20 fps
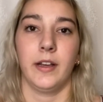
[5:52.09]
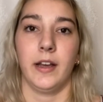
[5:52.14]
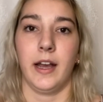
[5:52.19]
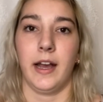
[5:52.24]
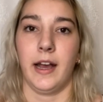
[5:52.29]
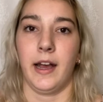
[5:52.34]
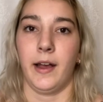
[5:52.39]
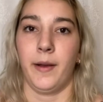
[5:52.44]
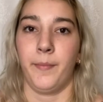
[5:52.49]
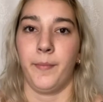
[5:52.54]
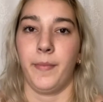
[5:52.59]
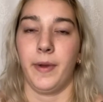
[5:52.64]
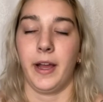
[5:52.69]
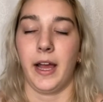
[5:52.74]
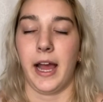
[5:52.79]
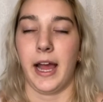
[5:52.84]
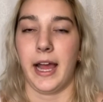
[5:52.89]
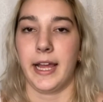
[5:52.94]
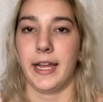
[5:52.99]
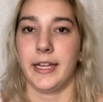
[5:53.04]

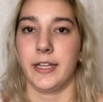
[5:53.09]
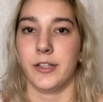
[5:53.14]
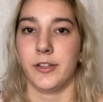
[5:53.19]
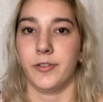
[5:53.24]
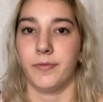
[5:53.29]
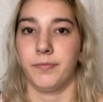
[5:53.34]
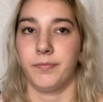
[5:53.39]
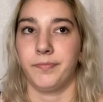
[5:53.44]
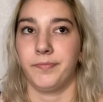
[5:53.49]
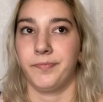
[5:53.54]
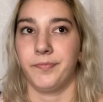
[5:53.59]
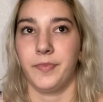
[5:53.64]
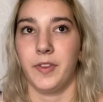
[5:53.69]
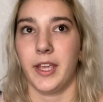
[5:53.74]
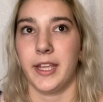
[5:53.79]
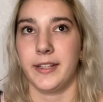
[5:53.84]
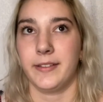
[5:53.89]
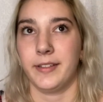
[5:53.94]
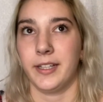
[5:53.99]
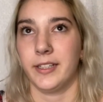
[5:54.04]

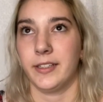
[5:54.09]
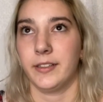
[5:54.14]
they